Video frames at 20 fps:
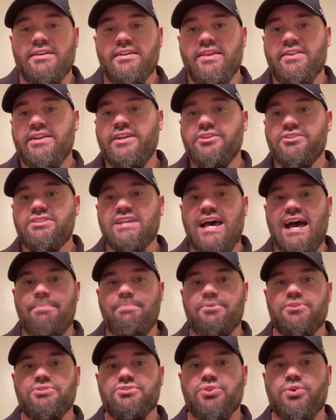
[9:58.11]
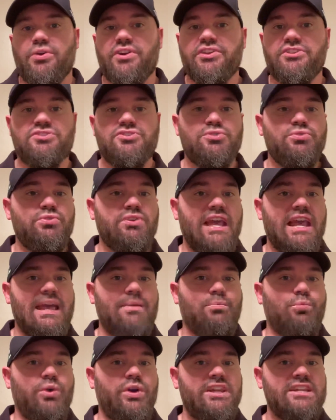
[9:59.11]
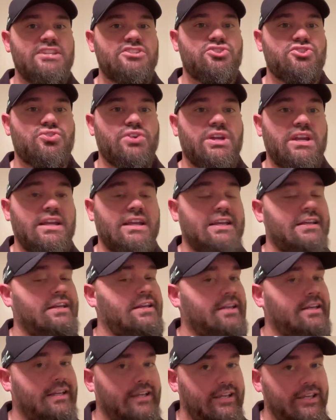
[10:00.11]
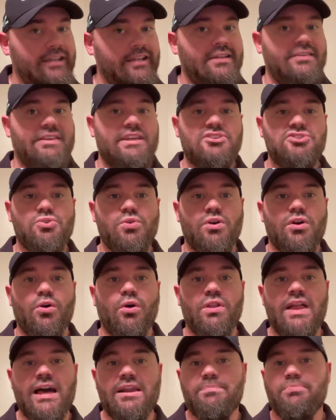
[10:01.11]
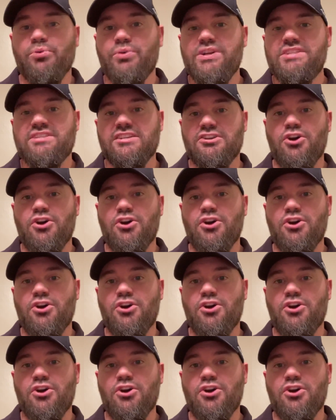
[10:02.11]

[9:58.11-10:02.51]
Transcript: Now, the Hilltoppers are on a two-game winning streak, and they score a whole lot of points at